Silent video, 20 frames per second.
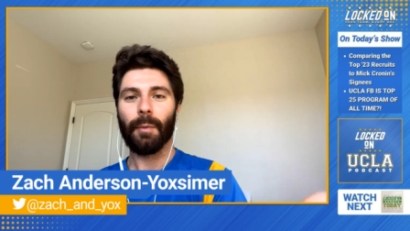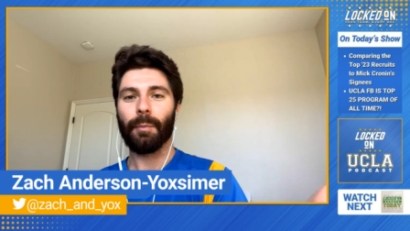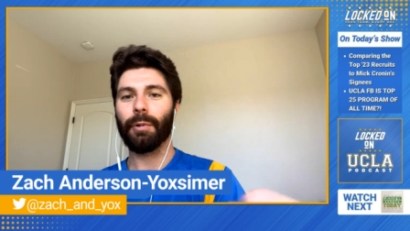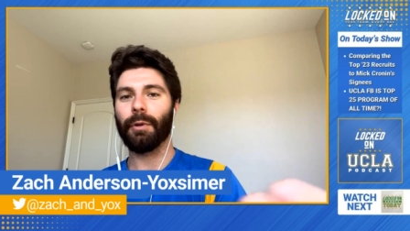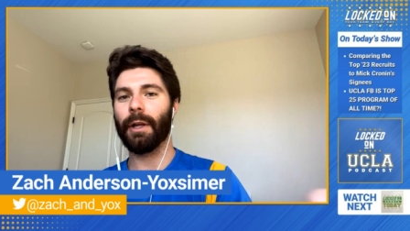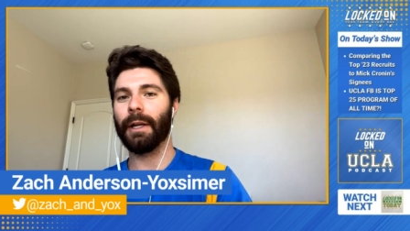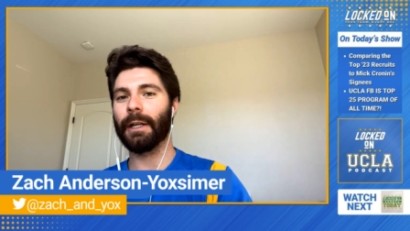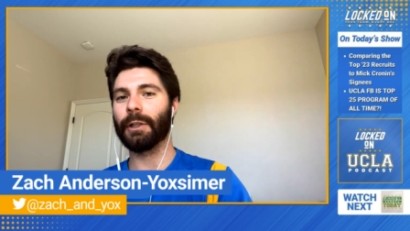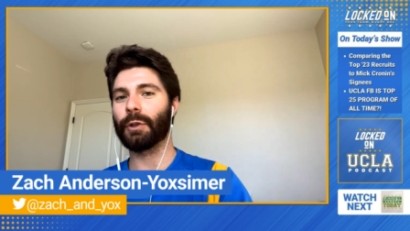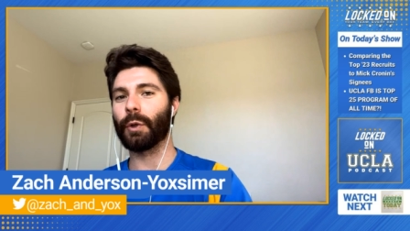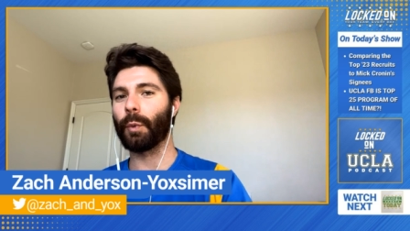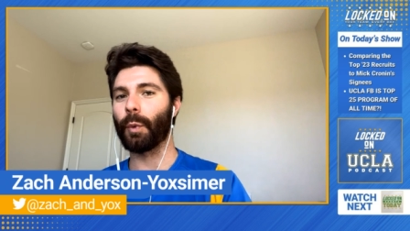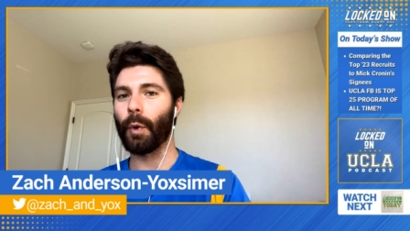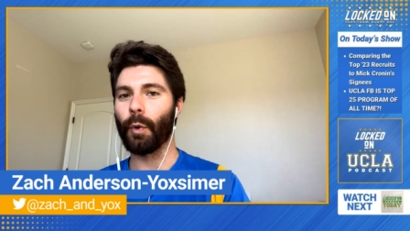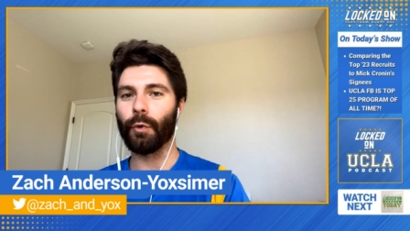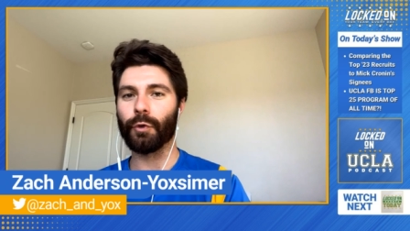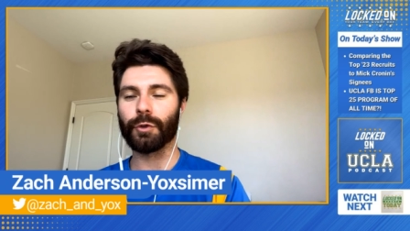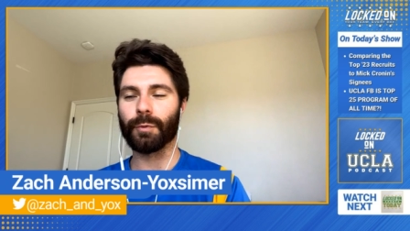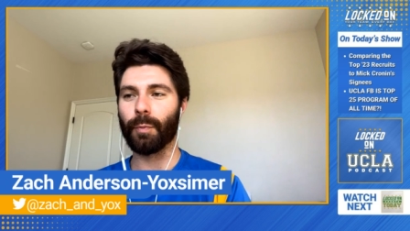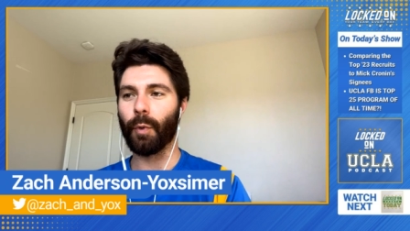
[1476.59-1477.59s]
playing at the
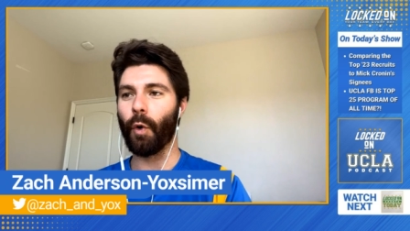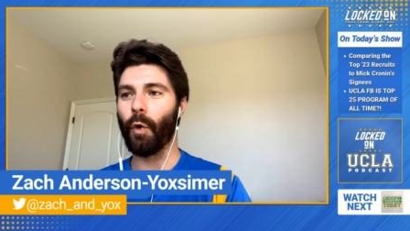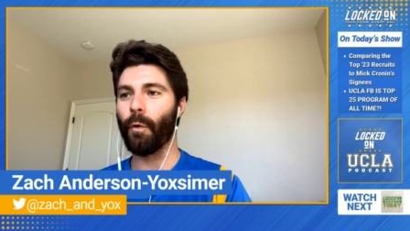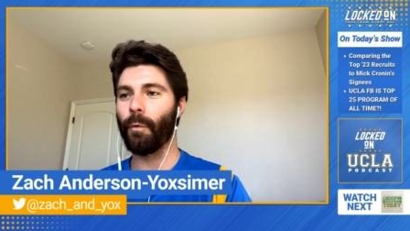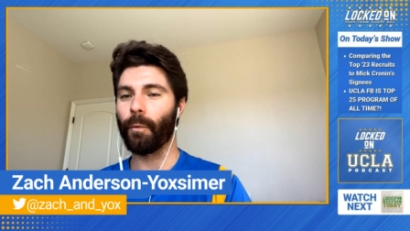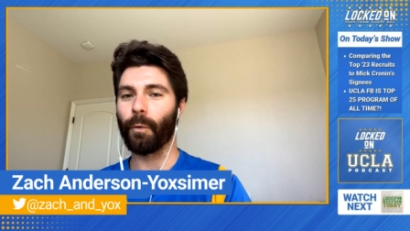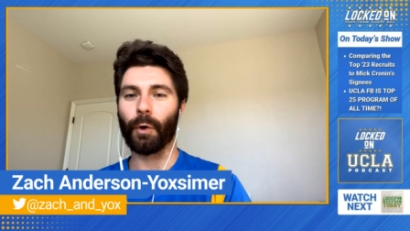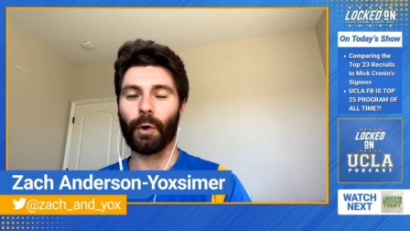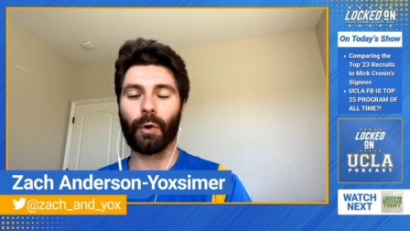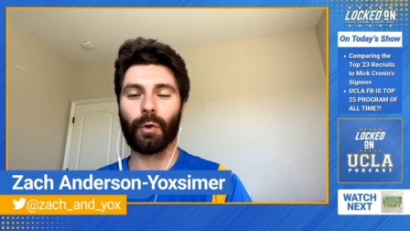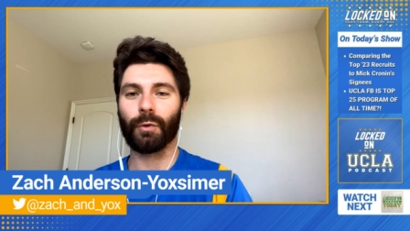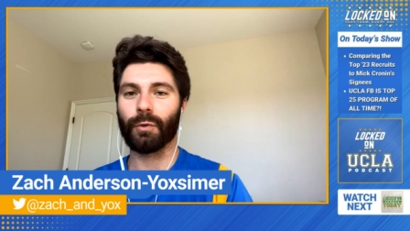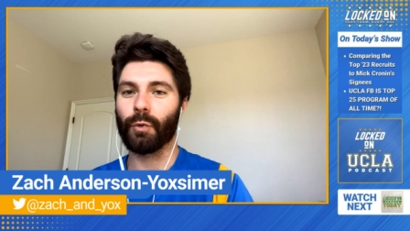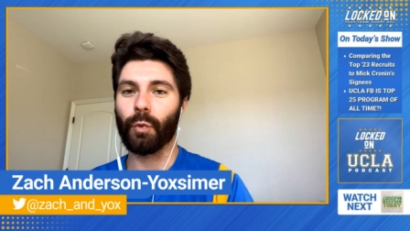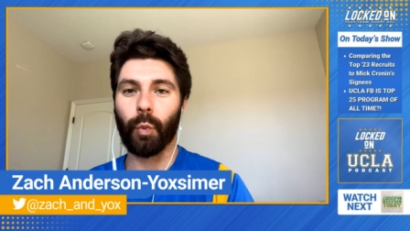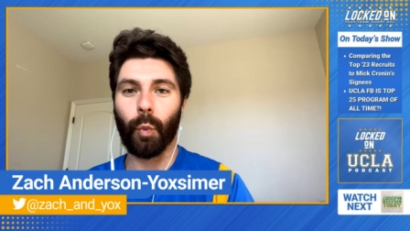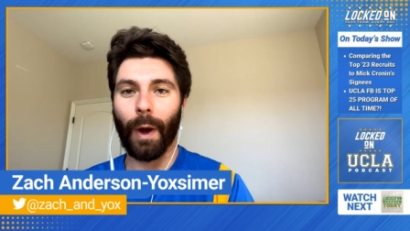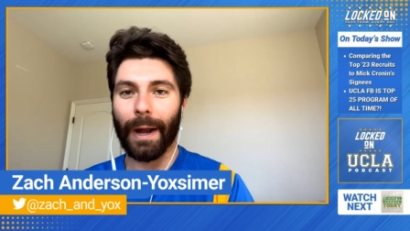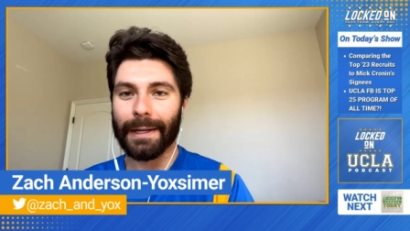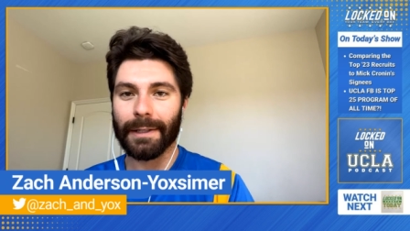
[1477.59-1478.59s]
Rose Bowl for
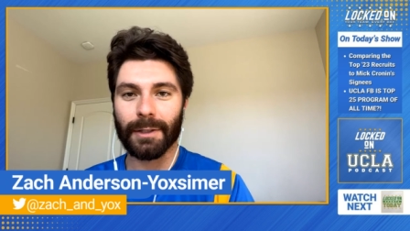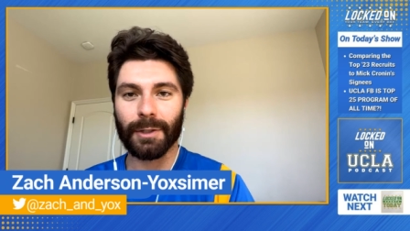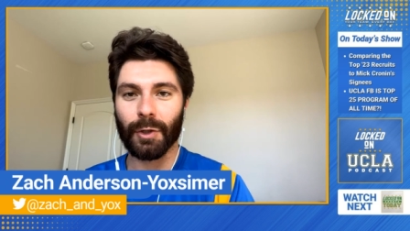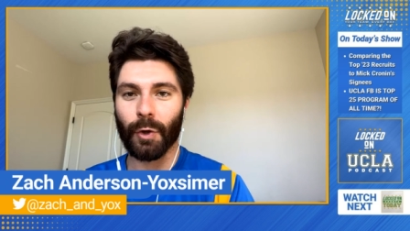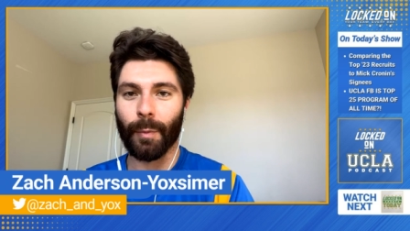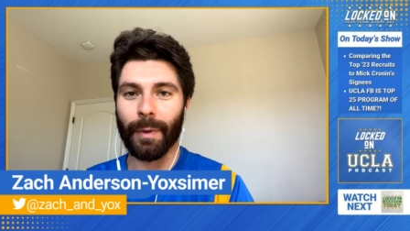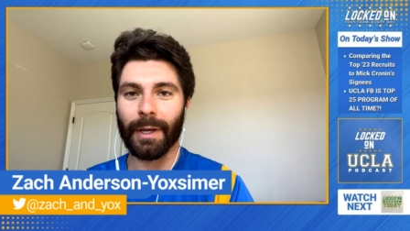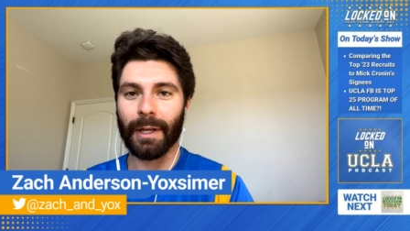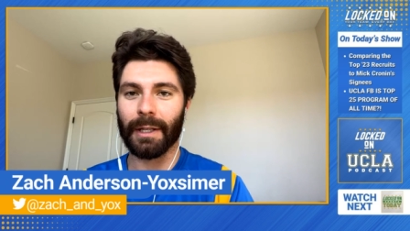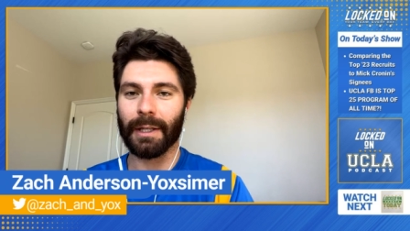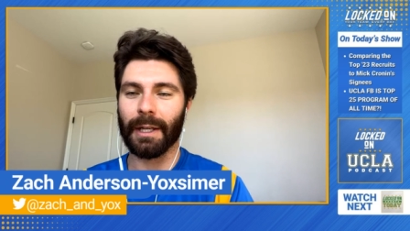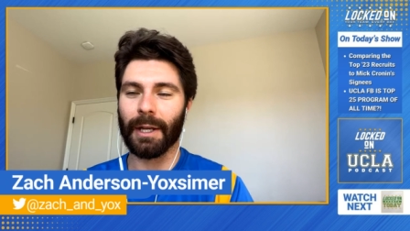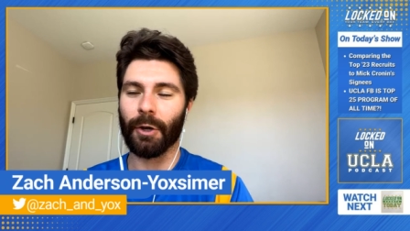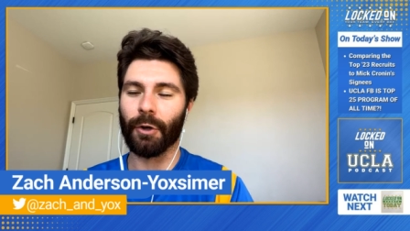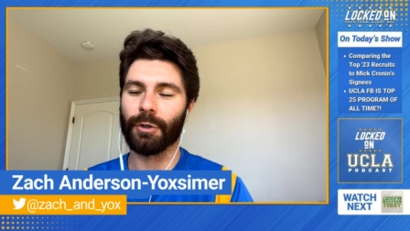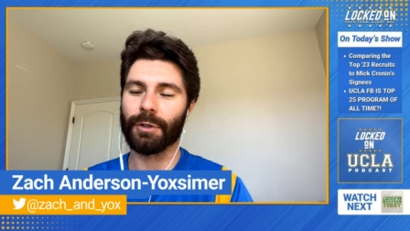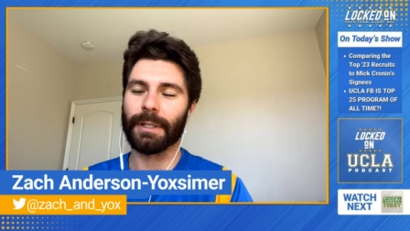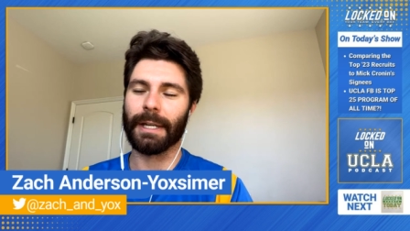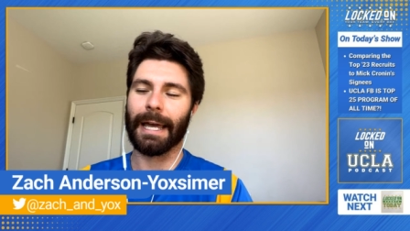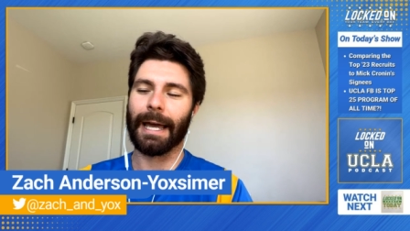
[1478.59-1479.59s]
quite so many
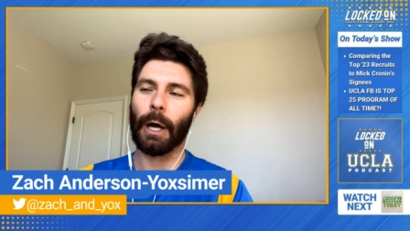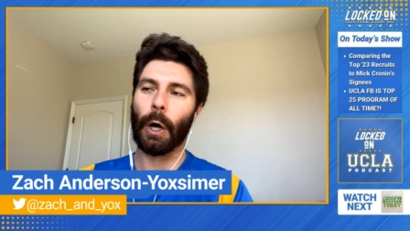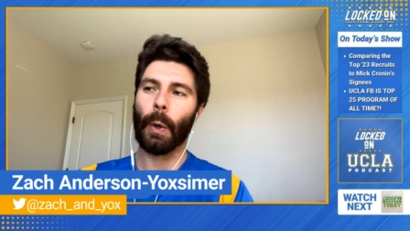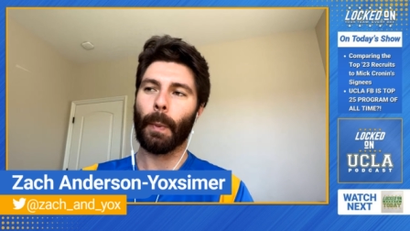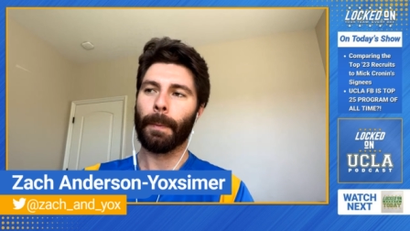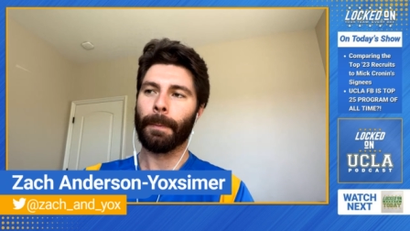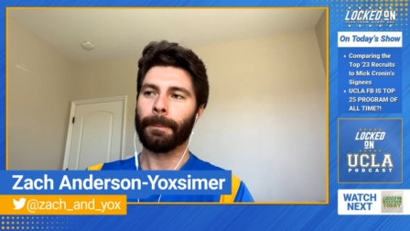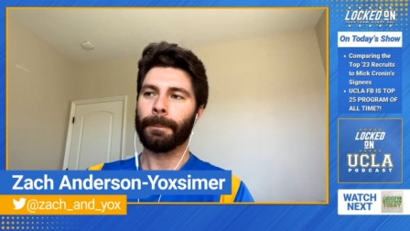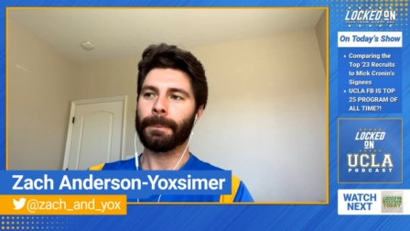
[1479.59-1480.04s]
years now.